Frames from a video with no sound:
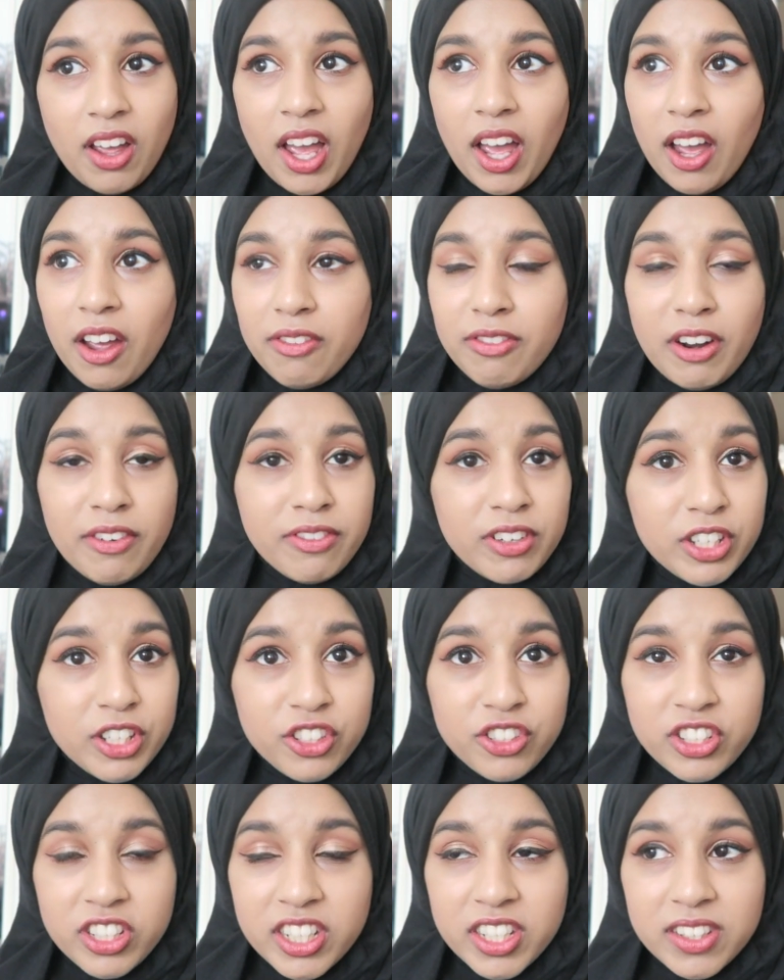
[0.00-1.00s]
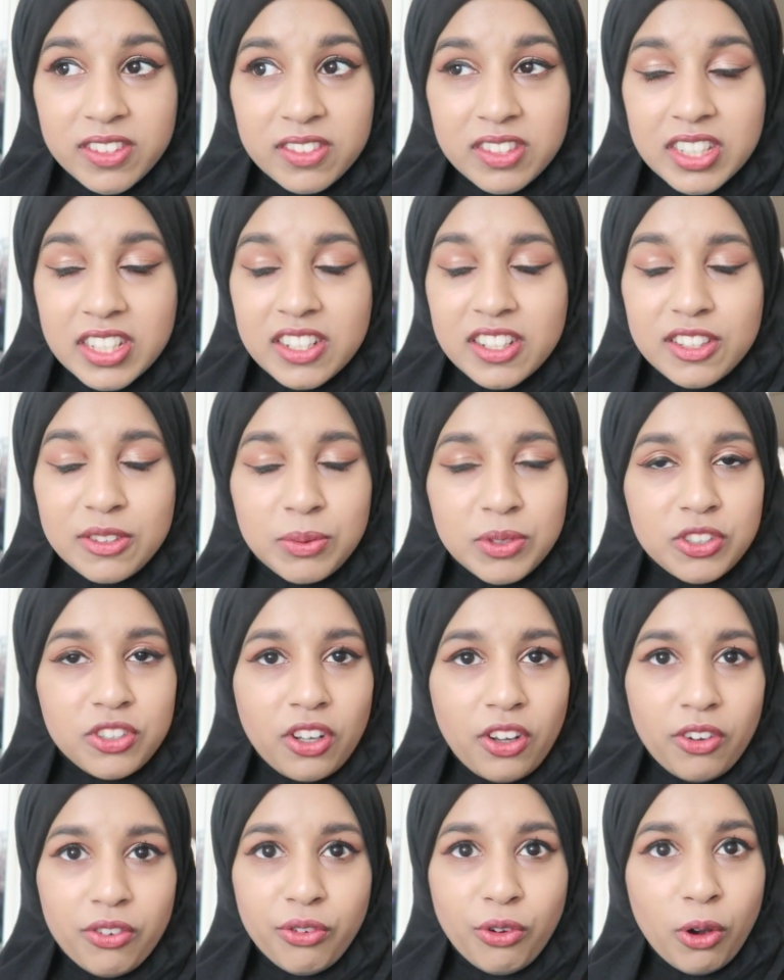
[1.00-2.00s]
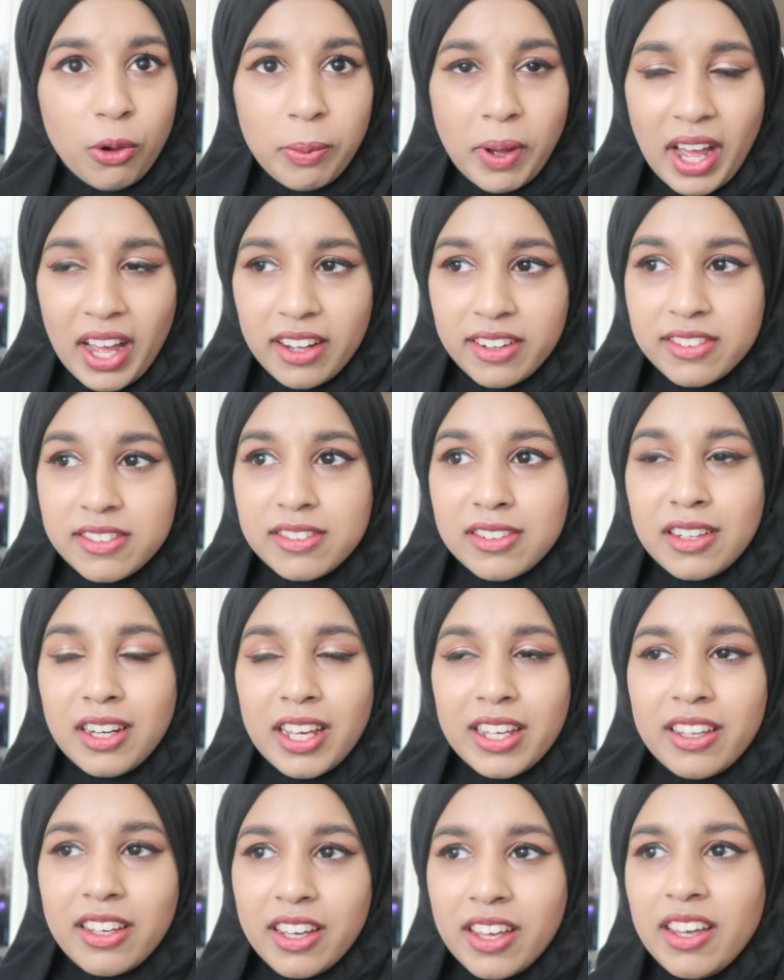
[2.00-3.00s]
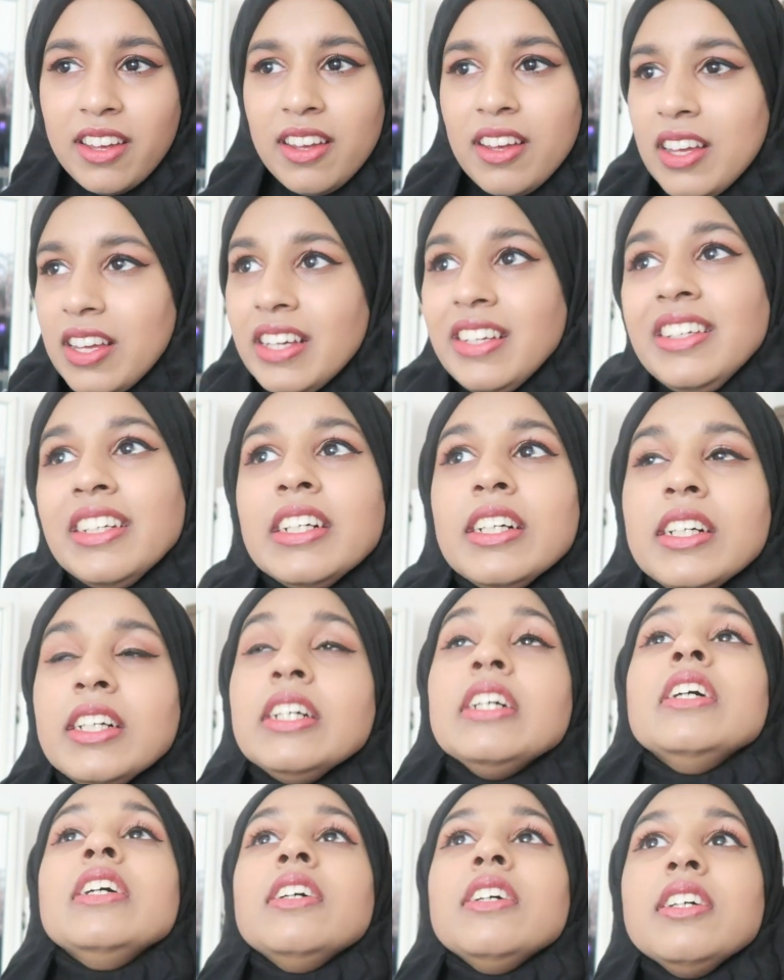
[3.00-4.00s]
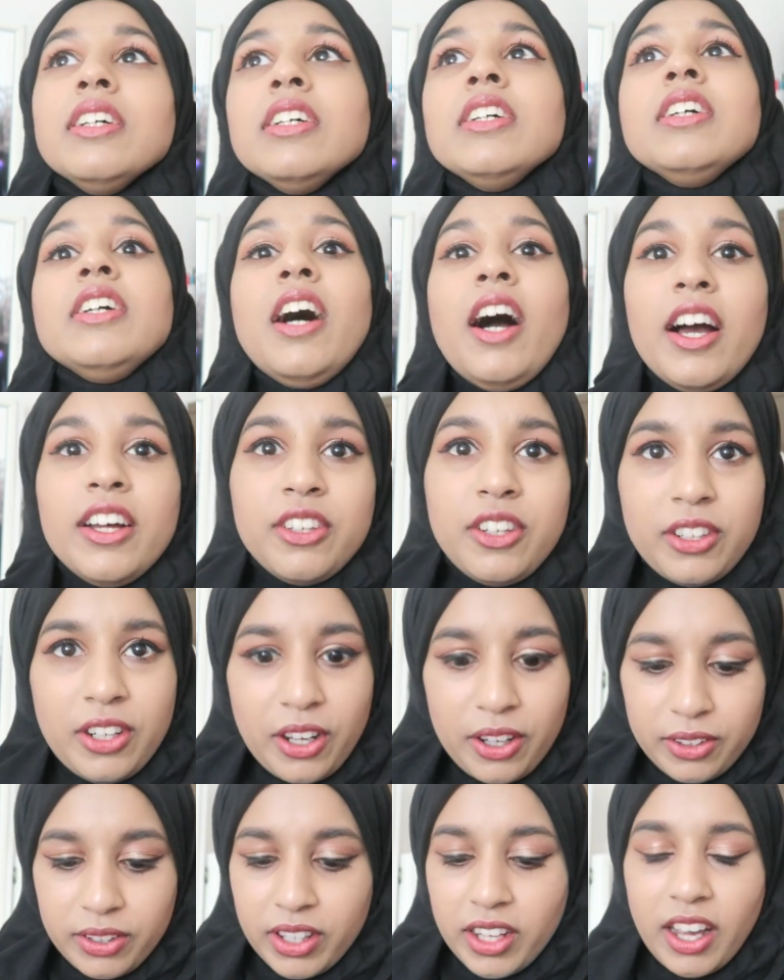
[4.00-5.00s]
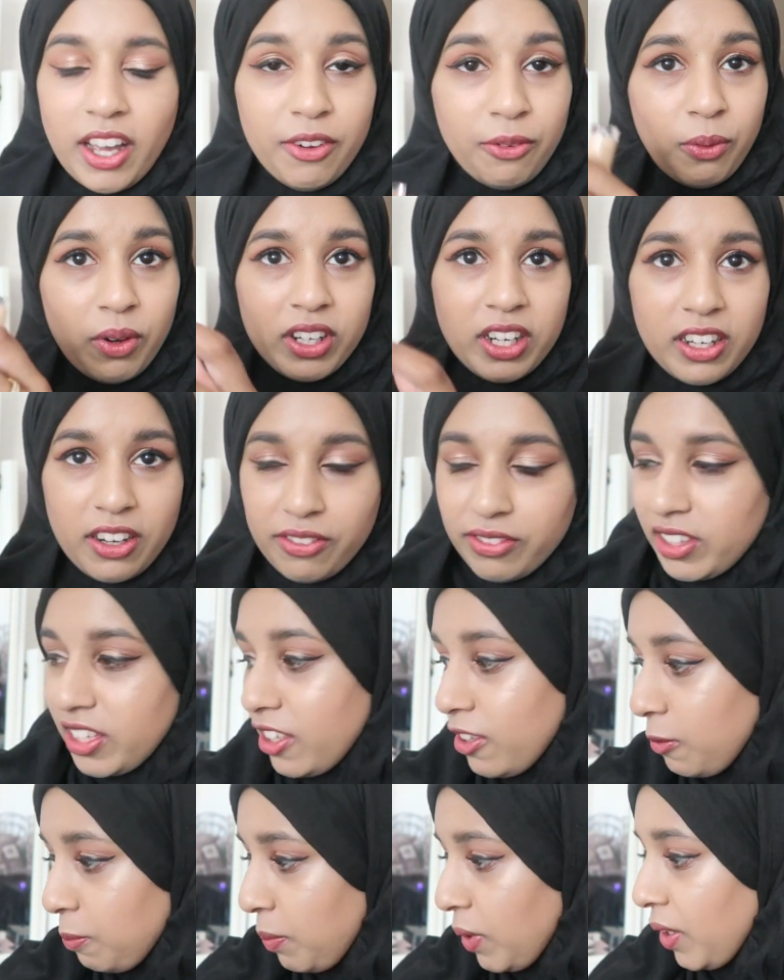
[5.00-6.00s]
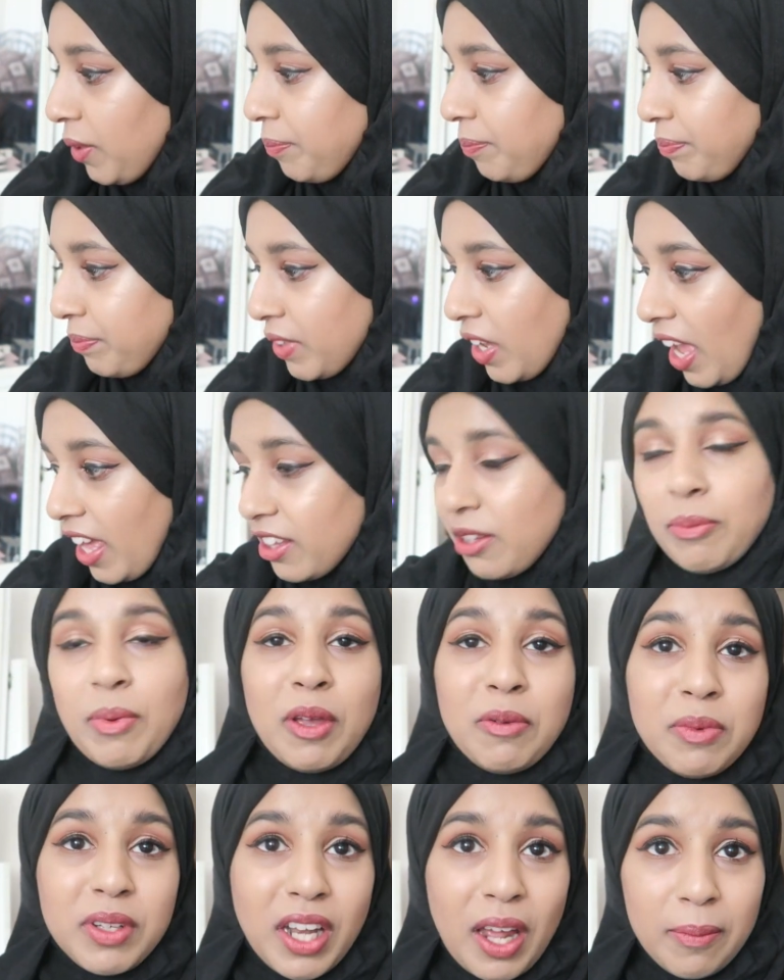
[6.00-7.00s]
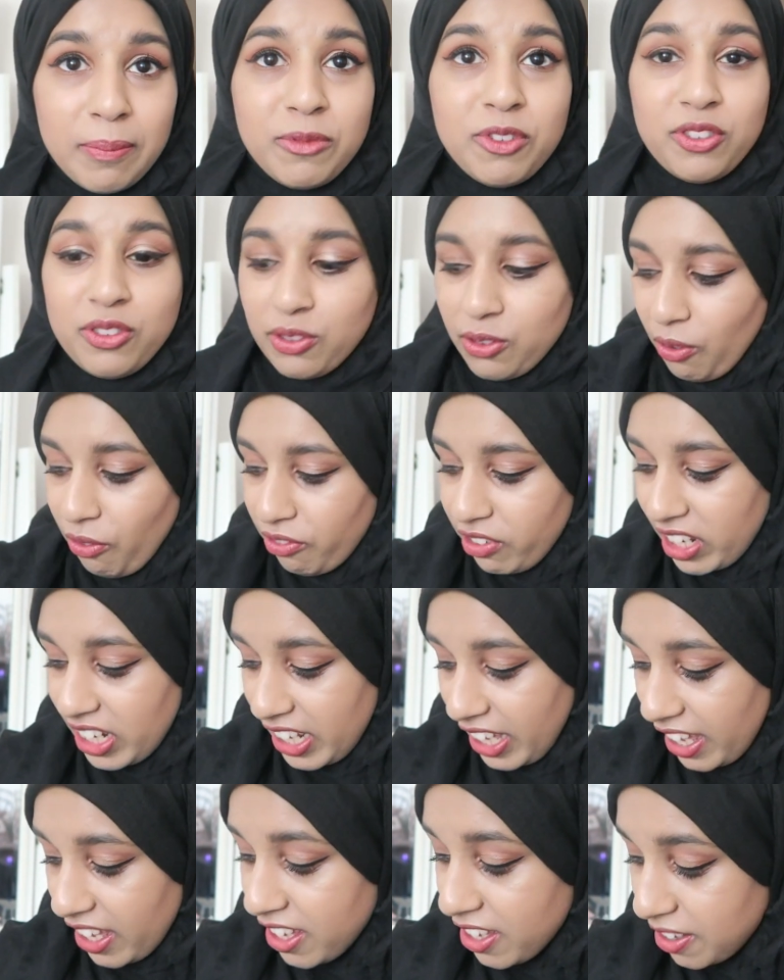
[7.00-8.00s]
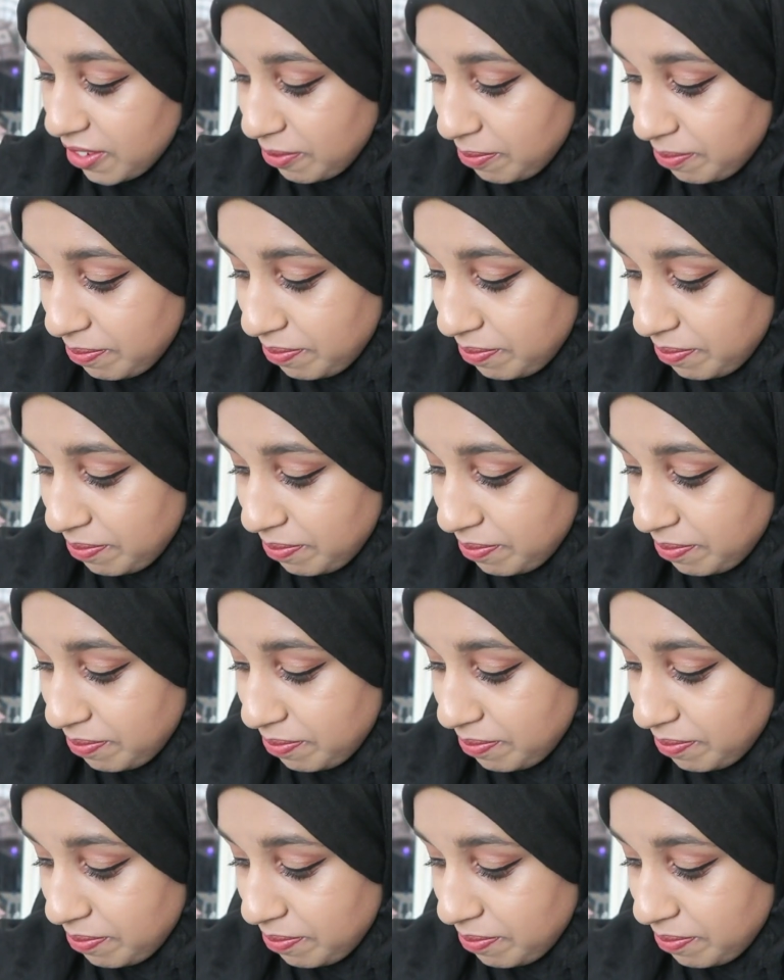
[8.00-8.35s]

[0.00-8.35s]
Revolution concealers, which are £4. So, like, oh, I don't know. I want to love these, but at the moment, I'm just not feeling it.